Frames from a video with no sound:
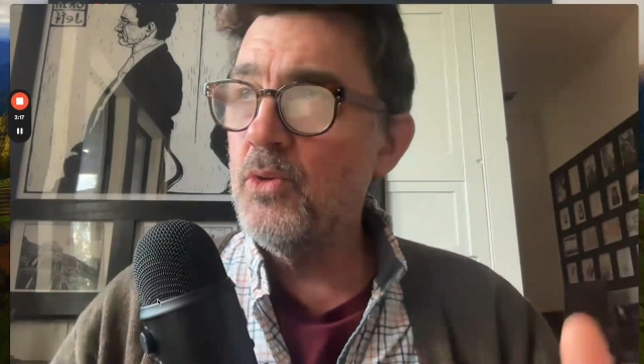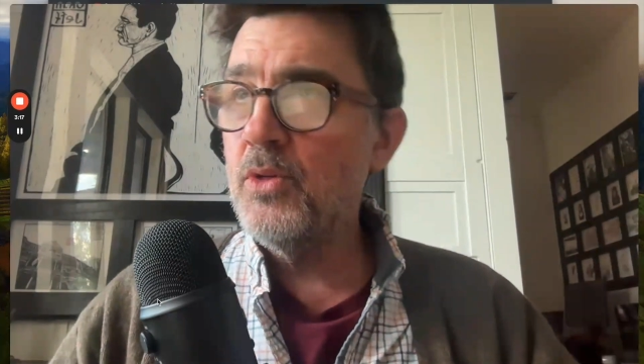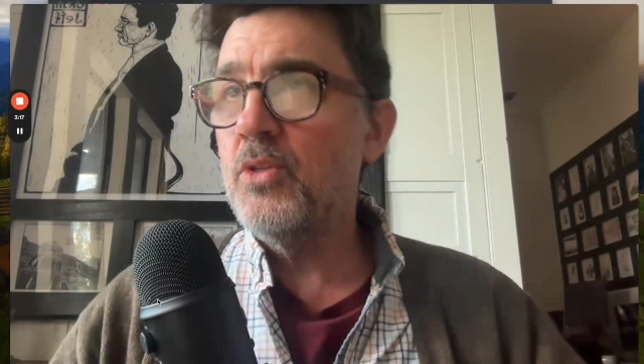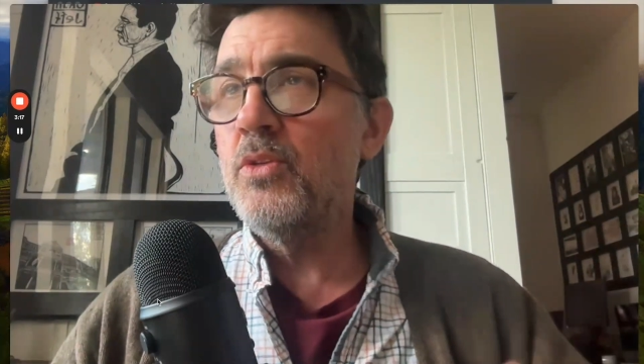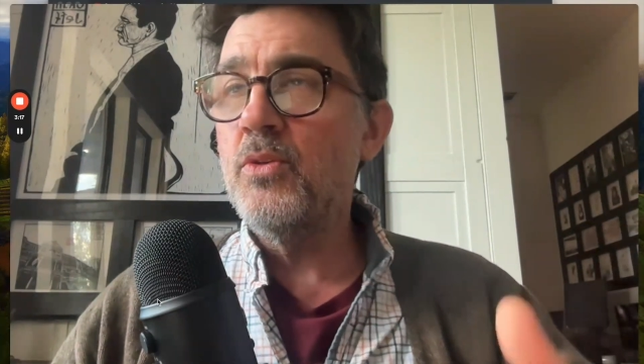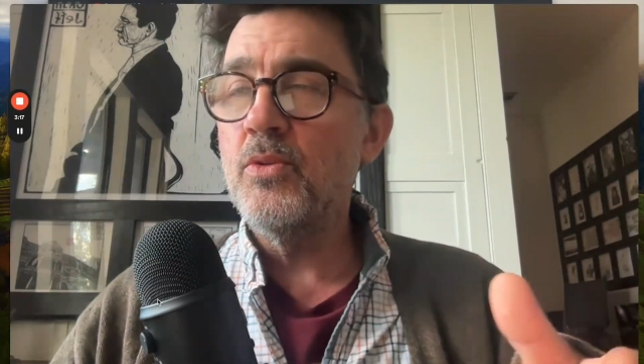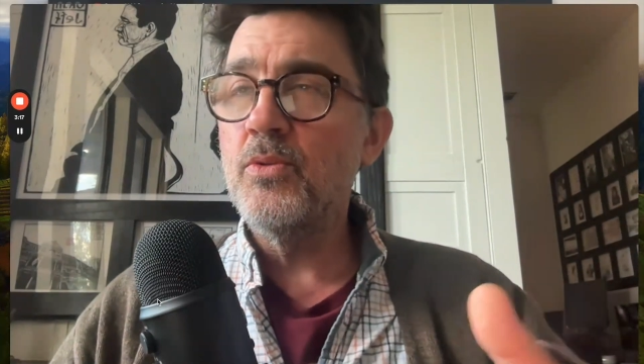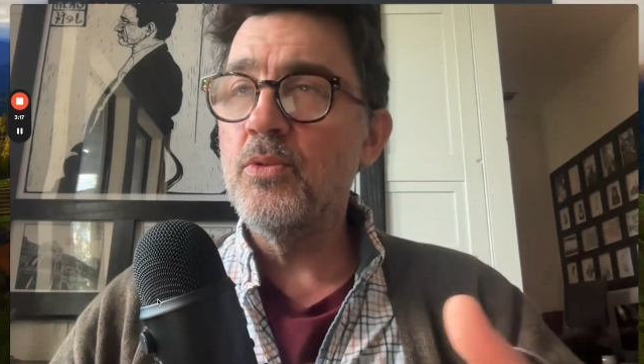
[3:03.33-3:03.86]
could
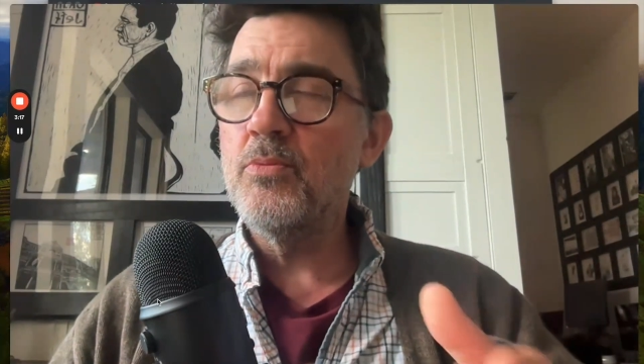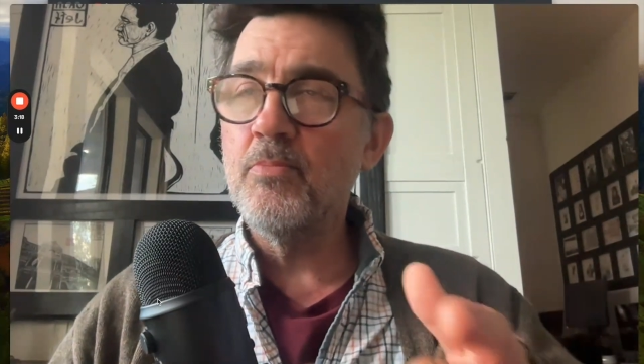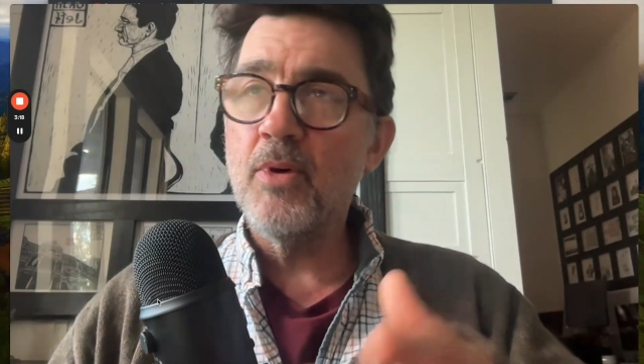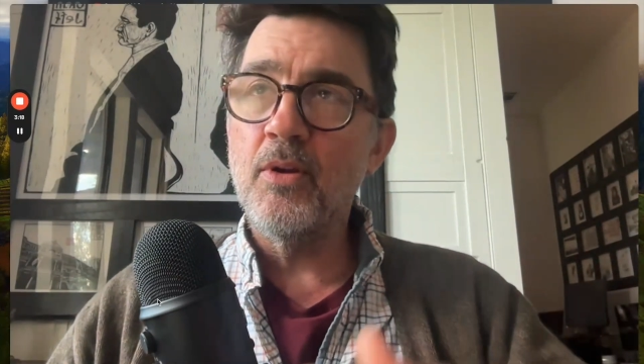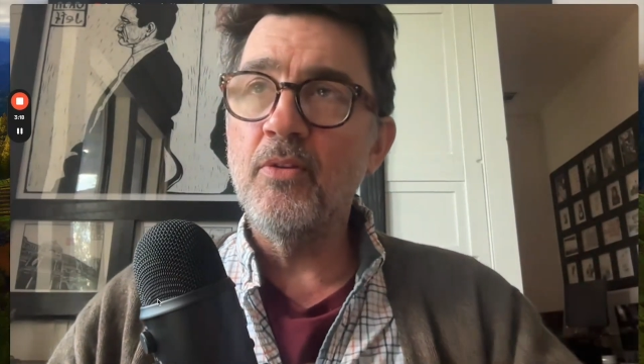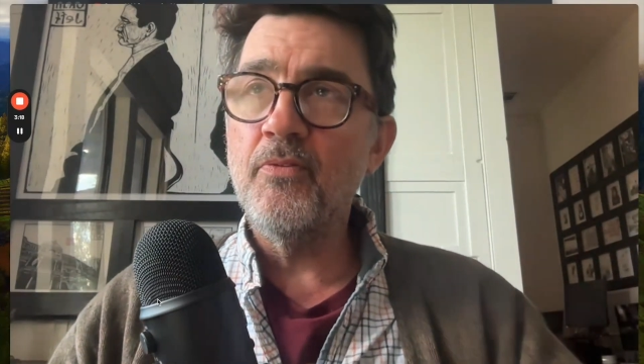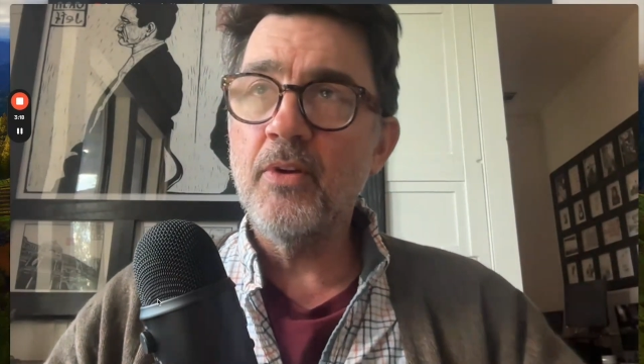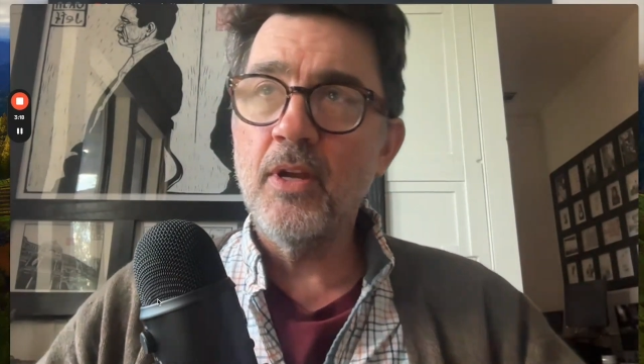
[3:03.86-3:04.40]
use
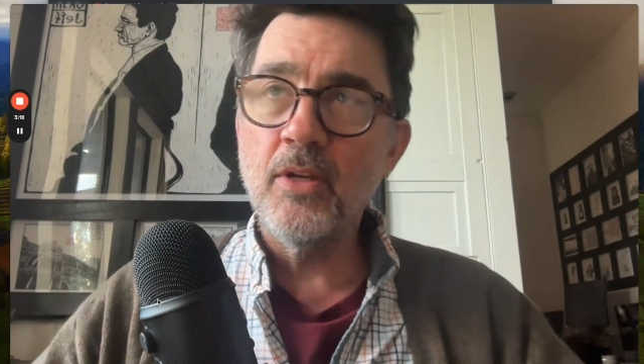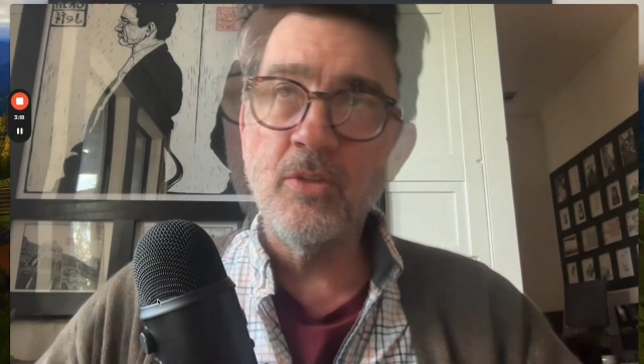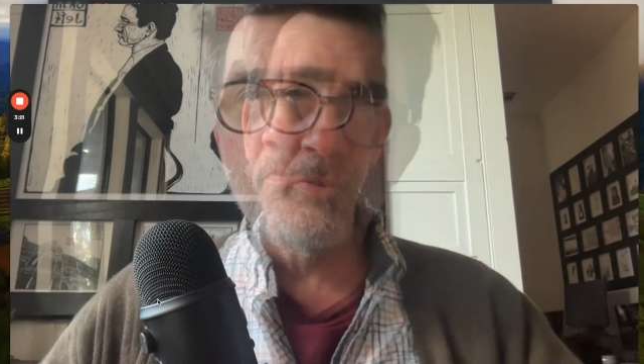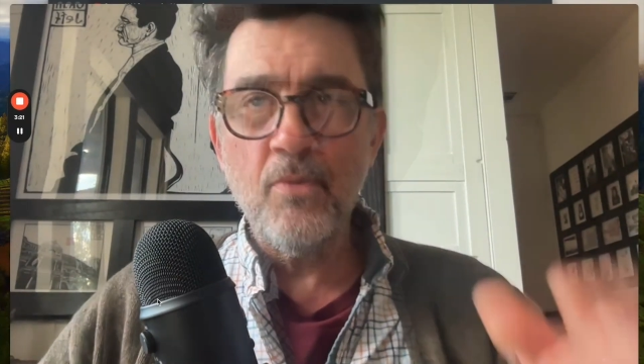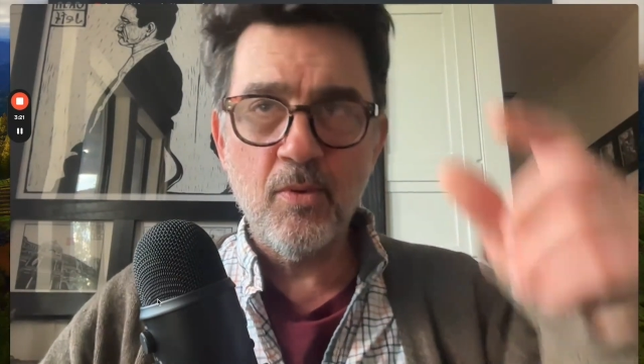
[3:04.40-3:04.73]
Modelfiles,